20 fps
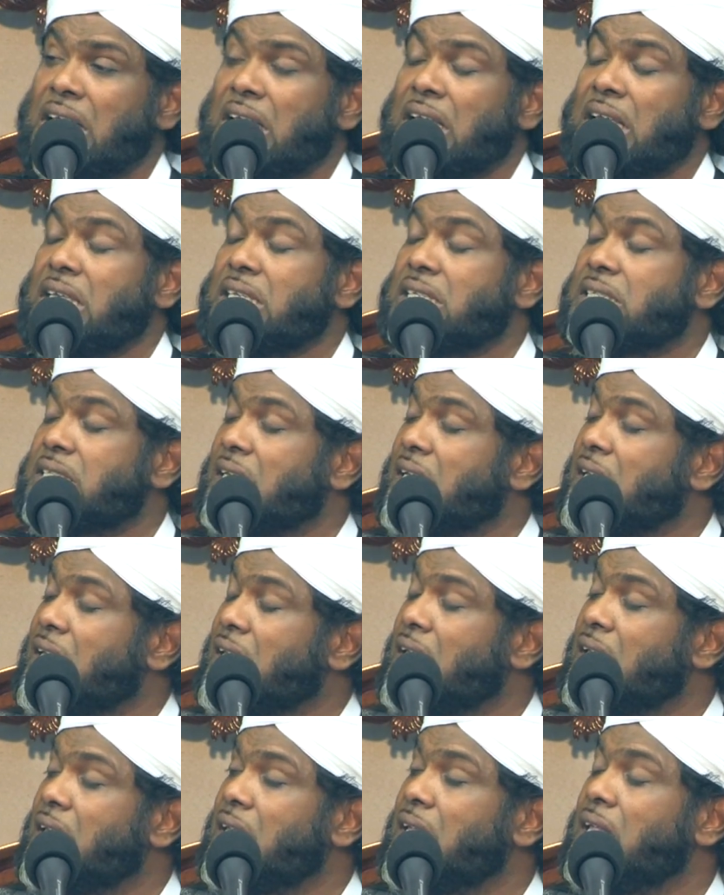He said,
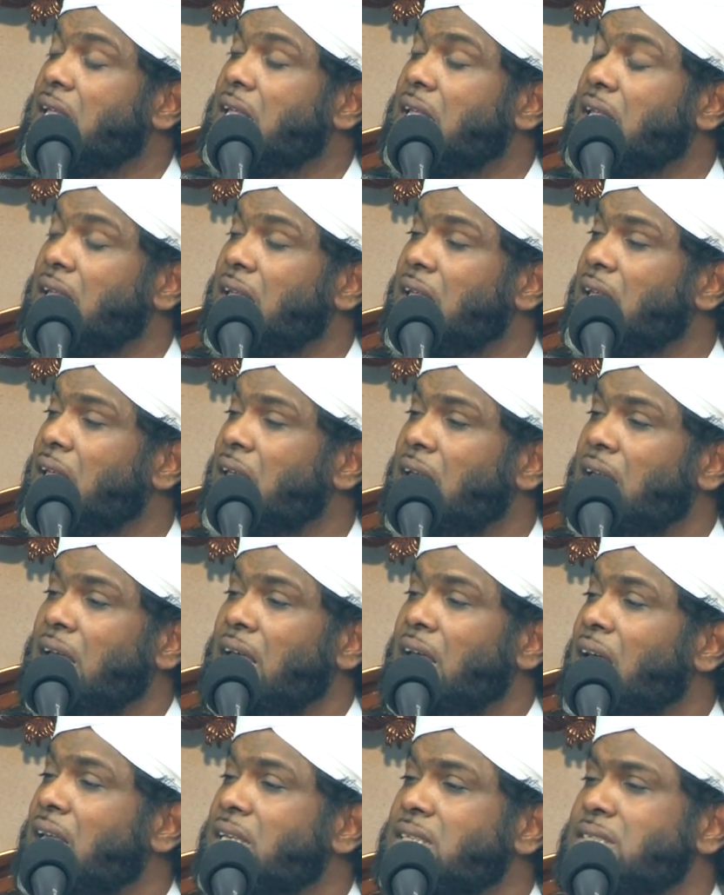
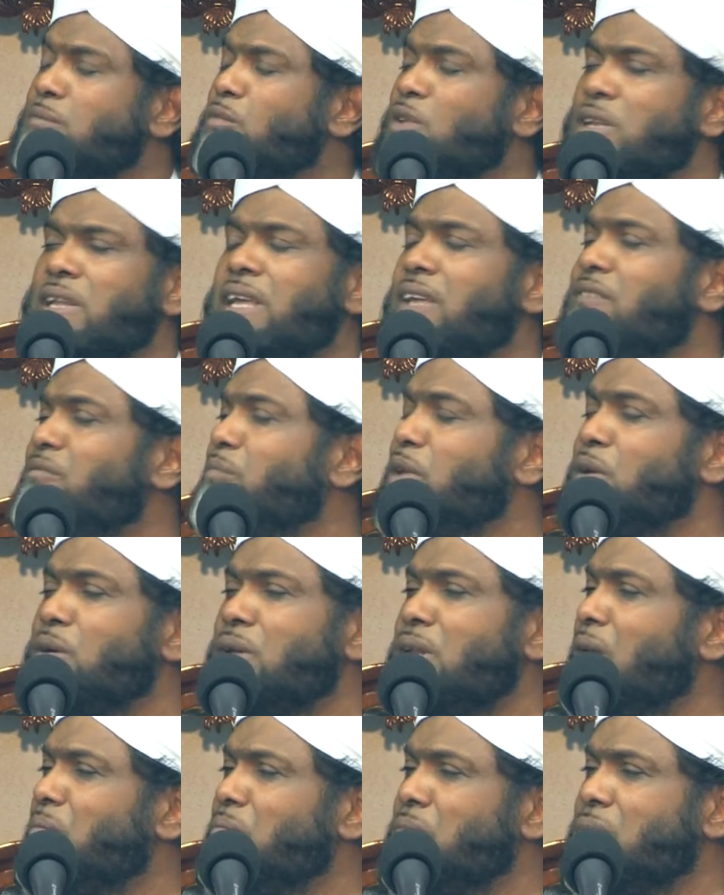someone gave me your
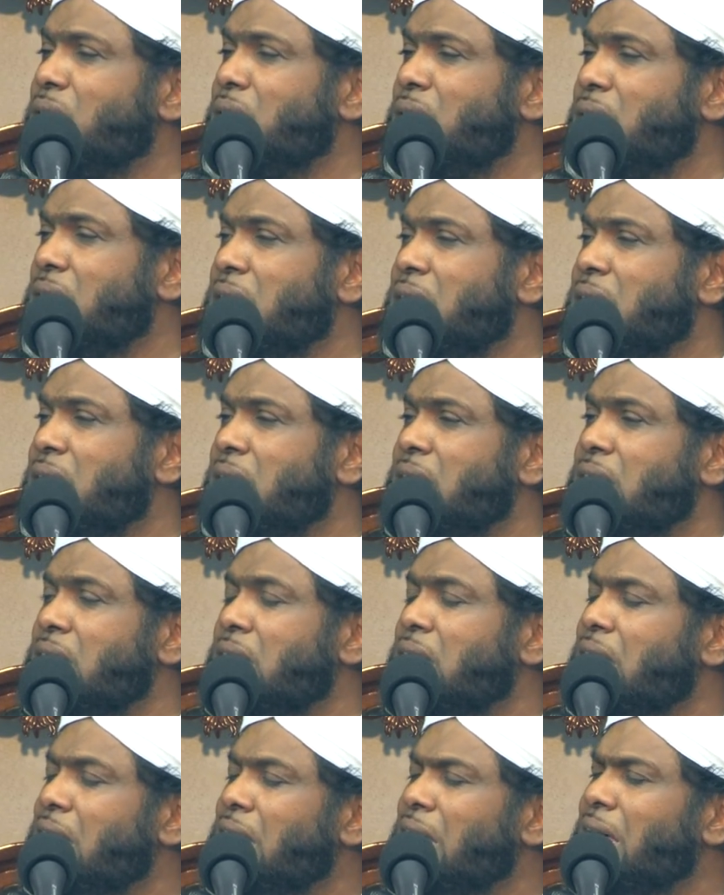number,
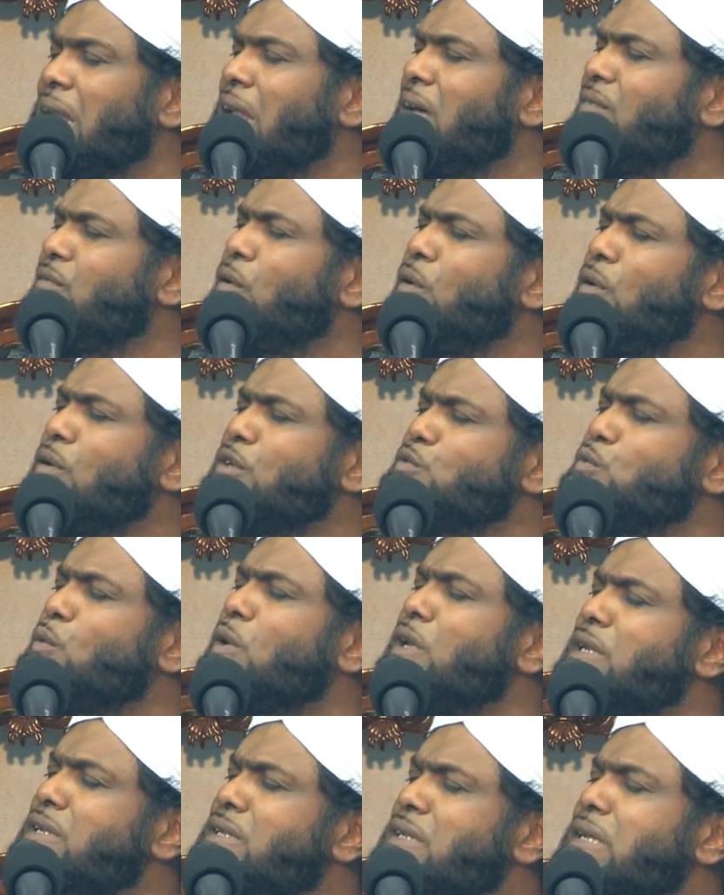and I've always
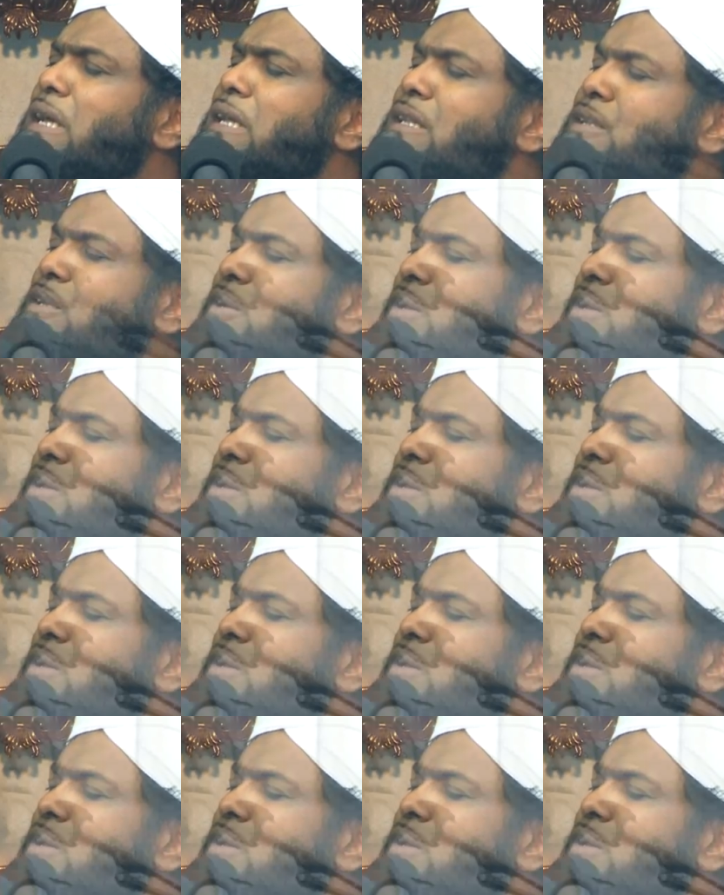wanted to get your